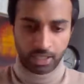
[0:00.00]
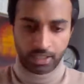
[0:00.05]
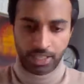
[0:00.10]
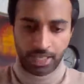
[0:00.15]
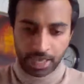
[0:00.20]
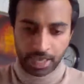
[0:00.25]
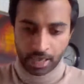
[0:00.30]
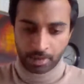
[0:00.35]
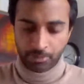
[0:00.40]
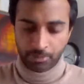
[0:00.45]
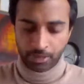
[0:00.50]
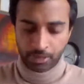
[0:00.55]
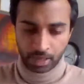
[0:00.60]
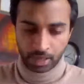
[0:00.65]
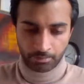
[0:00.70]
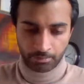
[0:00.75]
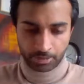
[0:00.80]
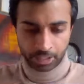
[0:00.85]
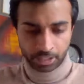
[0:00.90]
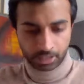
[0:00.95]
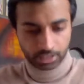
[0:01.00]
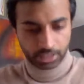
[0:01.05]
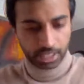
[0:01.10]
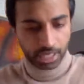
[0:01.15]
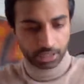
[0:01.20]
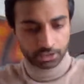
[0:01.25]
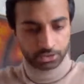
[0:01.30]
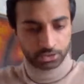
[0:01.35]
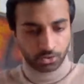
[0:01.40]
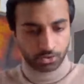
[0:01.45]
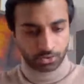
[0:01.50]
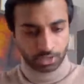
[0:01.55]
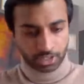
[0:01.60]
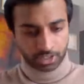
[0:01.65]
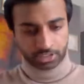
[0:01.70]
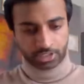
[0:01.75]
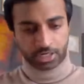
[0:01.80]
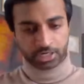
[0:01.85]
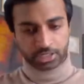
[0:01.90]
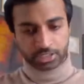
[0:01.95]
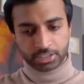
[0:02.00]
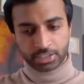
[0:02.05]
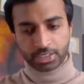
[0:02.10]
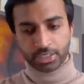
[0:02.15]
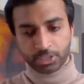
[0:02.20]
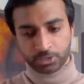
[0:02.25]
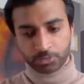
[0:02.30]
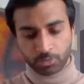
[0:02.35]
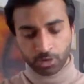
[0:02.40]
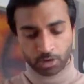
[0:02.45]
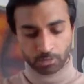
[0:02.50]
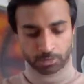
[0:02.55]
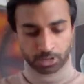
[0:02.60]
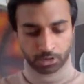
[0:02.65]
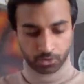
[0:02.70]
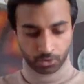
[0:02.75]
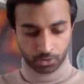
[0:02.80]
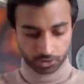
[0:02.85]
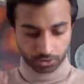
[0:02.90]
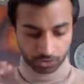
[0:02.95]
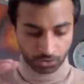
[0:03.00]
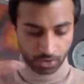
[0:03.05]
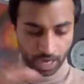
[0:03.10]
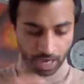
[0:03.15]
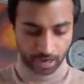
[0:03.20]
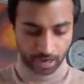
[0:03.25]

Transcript: thing happening in Glasgow. The entire city is probably going to